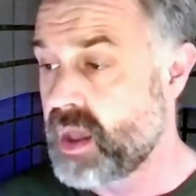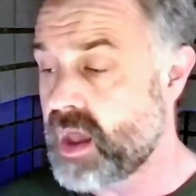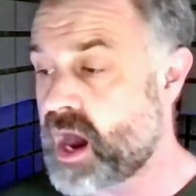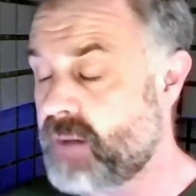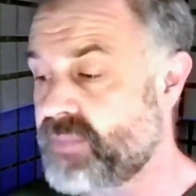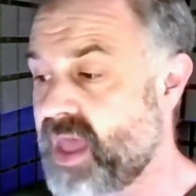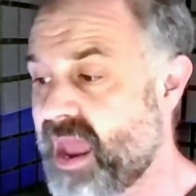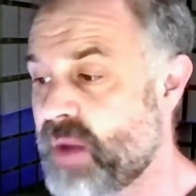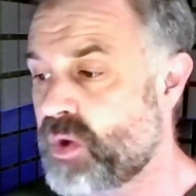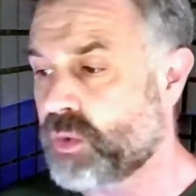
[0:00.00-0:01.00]
um,
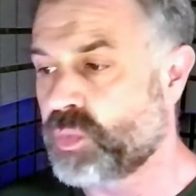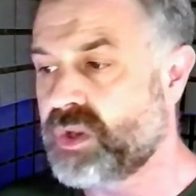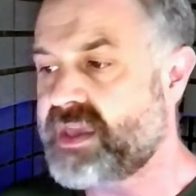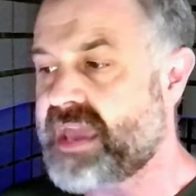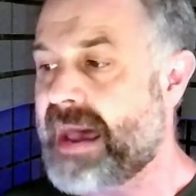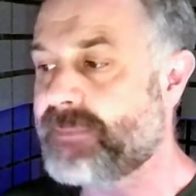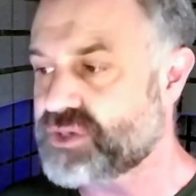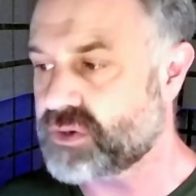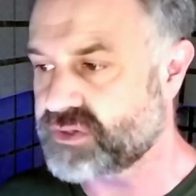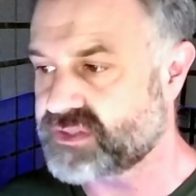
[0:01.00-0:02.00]
and what it really
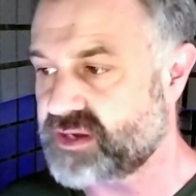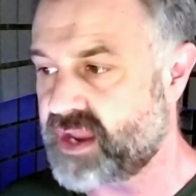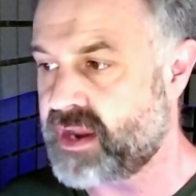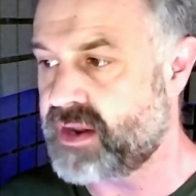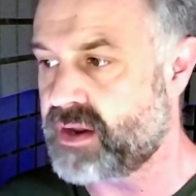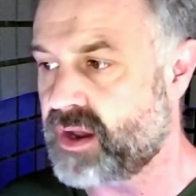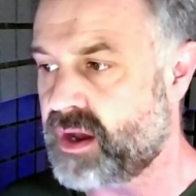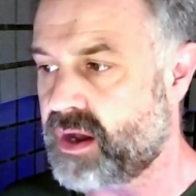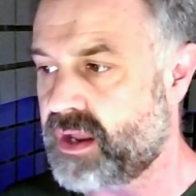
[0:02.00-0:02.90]
captures in uh,